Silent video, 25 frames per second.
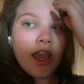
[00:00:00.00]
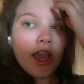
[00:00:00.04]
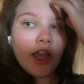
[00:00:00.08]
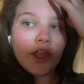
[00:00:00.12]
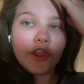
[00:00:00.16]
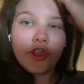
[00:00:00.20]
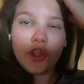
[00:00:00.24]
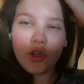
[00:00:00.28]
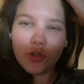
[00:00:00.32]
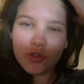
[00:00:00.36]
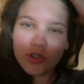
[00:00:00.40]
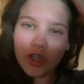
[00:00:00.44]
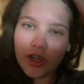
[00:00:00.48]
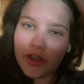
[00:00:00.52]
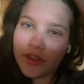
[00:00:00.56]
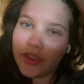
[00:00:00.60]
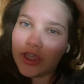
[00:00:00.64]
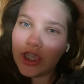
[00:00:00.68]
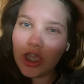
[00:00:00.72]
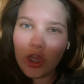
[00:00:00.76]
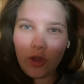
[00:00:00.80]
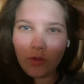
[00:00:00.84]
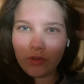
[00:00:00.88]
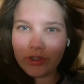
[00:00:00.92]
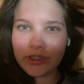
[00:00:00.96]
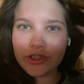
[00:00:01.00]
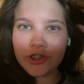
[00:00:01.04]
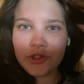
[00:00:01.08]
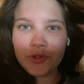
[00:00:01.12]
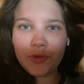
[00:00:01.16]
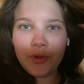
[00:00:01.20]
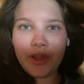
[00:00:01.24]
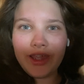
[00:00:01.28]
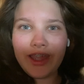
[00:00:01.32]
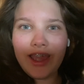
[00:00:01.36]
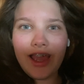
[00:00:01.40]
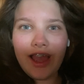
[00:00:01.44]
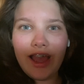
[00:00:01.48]
Those are the only two
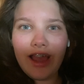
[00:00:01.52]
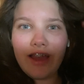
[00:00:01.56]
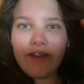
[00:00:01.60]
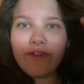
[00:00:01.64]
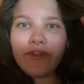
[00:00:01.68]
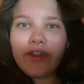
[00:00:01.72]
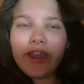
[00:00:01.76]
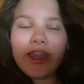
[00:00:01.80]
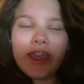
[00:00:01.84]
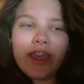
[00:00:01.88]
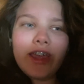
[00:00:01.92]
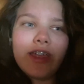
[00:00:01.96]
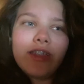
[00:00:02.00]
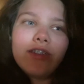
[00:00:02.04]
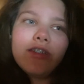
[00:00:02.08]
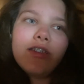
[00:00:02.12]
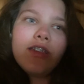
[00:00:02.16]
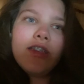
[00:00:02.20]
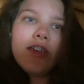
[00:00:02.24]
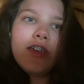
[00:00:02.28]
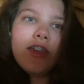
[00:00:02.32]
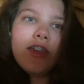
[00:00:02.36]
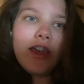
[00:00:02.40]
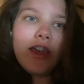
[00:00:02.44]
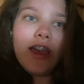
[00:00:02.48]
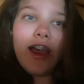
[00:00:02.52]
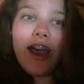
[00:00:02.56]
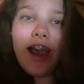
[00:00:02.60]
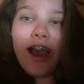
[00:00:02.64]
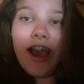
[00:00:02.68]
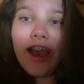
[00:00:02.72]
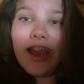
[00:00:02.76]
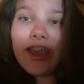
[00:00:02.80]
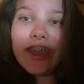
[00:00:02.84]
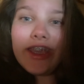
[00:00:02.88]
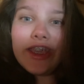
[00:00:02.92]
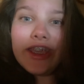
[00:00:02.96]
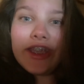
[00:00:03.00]
I have. And
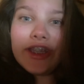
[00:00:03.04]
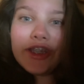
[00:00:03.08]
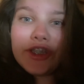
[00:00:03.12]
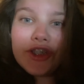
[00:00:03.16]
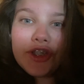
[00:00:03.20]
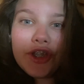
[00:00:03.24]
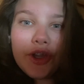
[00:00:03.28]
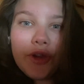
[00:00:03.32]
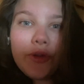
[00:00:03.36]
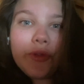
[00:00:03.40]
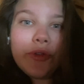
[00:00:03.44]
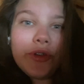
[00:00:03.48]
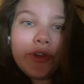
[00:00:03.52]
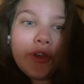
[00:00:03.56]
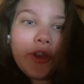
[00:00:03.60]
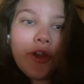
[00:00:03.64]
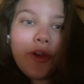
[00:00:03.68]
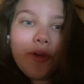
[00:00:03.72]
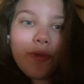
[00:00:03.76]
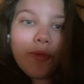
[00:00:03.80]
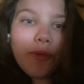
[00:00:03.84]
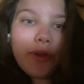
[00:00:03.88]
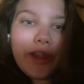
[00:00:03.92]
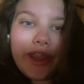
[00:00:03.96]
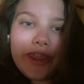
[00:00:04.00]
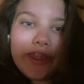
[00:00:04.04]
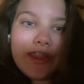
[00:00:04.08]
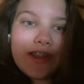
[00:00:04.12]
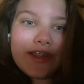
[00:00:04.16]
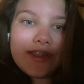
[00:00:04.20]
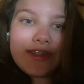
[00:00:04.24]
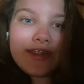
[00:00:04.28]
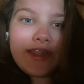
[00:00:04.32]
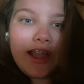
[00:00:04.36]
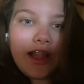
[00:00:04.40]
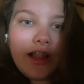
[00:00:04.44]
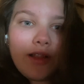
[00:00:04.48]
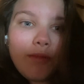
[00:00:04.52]
I don't know where they
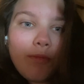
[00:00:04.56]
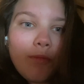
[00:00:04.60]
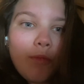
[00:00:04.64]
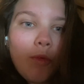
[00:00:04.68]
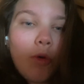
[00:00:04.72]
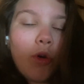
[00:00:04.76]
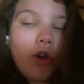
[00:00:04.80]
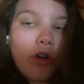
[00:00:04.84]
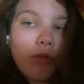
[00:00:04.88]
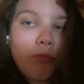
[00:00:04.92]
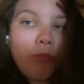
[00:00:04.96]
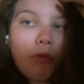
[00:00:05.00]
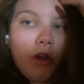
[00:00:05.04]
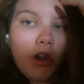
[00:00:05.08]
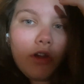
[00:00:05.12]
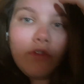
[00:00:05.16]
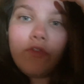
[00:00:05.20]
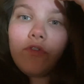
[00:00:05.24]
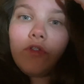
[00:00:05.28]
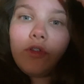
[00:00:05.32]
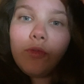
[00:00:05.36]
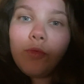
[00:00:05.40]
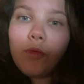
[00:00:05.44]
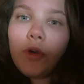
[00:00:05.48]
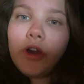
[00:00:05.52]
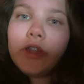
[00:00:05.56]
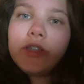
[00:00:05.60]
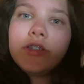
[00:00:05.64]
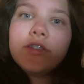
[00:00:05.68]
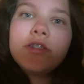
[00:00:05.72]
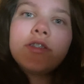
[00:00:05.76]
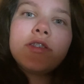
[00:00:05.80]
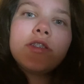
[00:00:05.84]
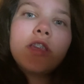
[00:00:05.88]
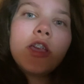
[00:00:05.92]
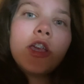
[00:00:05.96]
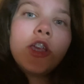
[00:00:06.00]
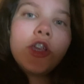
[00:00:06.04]
sell more Marvel
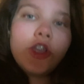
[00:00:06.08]
ones.